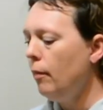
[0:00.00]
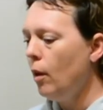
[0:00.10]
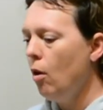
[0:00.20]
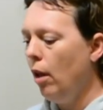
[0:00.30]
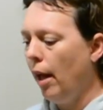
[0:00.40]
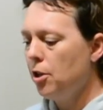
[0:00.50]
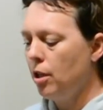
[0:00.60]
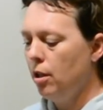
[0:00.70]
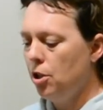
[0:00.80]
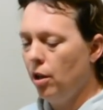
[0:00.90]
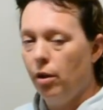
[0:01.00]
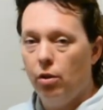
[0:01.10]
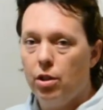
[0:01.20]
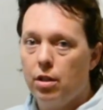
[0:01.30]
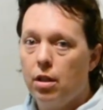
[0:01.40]
I'll actually show
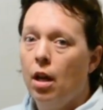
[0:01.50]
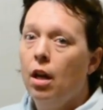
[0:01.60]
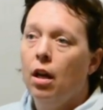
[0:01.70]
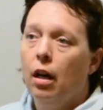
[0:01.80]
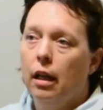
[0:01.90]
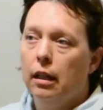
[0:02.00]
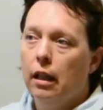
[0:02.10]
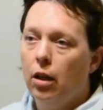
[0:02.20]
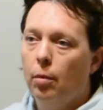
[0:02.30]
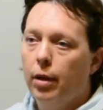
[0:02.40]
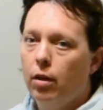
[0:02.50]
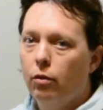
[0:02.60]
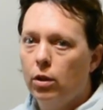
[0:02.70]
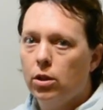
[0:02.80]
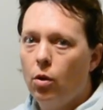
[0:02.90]
you just a little bit of
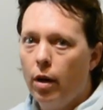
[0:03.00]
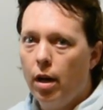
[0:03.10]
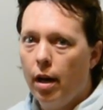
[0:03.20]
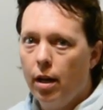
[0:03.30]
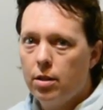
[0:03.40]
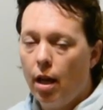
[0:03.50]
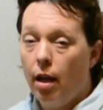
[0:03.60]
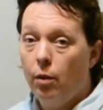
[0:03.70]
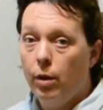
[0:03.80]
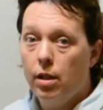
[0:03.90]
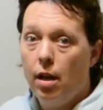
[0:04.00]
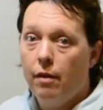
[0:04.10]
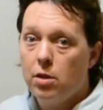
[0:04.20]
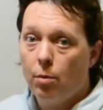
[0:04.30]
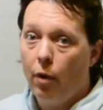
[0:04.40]
what's going on outside. We did
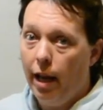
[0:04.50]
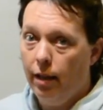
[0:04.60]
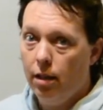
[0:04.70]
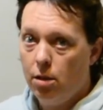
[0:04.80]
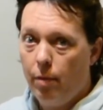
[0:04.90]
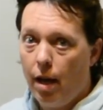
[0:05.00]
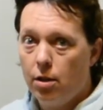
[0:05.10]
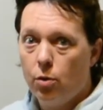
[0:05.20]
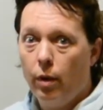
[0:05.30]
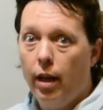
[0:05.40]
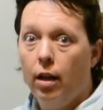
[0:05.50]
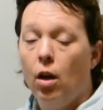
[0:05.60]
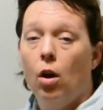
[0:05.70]
have some rain this past week.